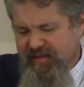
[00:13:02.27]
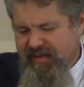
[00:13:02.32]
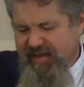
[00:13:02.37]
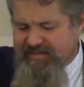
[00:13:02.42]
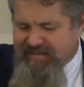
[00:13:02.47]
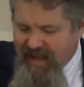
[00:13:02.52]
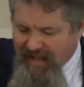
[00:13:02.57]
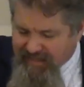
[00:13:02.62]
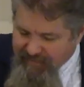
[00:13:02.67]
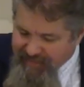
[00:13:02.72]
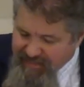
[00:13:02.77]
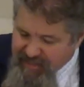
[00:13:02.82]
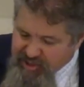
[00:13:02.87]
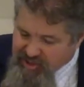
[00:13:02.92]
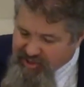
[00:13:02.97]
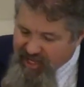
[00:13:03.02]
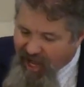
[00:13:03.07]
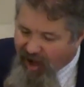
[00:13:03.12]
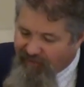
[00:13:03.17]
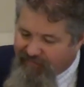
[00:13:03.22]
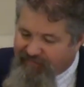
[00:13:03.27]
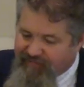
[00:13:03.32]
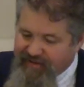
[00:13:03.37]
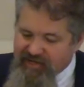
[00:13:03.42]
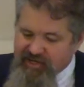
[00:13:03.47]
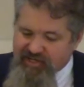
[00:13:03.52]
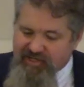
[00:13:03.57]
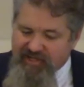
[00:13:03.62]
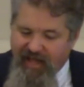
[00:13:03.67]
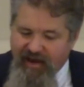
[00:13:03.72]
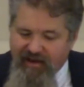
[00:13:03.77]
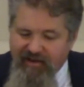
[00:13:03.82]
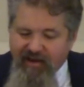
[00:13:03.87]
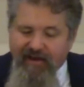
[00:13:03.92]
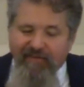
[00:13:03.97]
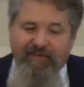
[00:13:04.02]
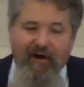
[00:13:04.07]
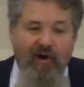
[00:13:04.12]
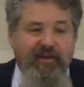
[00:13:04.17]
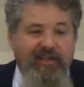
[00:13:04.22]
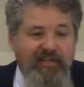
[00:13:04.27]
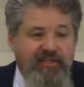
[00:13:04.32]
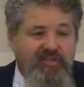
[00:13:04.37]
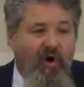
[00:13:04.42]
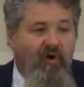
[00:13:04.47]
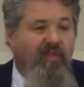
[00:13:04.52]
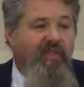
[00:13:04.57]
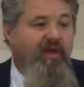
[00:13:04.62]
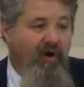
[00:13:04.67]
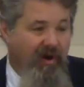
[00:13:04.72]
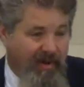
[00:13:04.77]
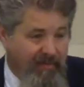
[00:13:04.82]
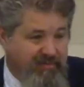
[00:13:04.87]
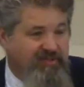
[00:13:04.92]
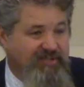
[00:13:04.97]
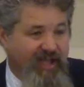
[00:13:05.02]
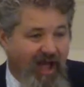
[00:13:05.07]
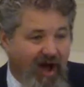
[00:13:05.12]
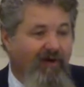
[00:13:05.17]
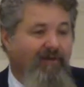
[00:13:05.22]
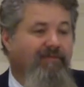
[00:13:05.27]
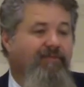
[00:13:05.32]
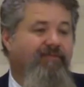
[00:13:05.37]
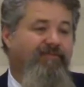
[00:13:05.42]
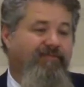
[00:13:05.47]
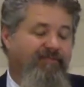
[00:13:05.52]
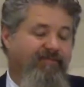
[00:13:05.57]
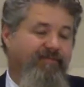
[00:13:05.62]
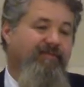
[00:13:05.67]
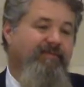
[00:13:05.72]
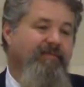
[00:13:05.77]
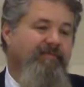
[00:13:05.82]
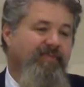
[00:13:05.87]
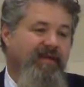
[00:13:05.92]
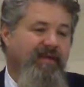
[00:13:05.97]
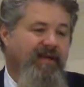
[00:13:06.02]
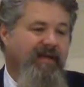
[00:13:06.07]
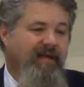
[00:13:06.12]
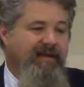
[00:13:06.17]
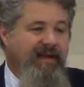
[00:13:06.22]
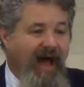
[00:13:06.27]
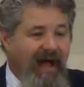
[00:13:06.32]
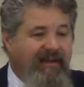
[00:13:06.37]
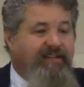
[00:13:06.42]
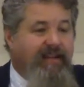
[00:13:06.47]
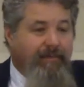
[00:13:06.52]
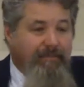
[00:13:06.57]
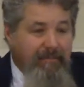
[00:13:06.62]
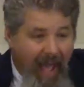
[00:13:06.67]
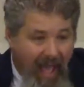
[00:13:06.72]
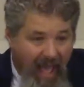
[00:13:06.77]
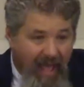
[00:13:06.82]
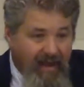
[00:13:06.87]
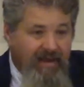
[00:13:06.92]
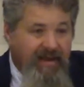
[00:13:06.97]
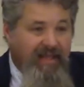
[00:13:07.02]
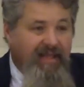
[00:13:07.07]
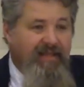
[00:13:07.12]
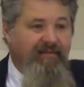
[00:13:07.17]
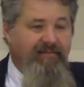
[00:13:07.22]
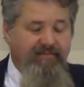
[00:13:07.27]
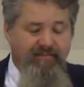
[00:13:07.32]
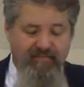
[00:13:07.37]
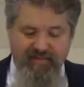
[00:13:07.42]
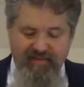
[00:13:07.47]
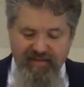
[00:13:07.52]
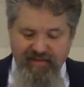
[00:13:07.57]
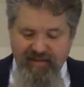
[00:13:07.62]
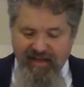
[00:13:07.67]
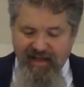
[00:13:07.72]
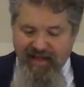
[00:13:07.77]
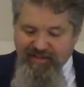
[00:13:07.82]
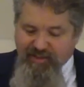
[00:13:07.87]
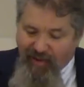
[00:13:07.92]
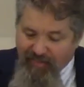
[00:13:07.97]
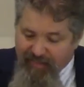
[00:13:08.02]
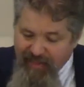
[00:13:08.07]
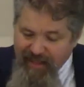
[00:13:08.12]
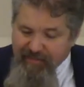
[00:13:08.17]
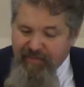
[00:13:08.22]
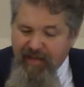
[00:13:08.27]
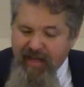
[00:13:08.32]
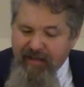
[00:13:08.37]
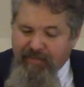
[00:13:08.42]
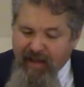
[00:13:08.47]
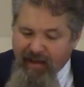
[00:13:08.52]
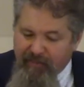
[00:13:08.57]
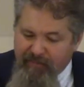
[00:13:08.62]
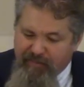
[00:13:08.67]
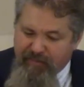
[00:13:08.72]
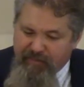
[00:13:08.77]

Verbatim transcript: He's not to be selfish and focused only on himself, not demanding, and so I think P-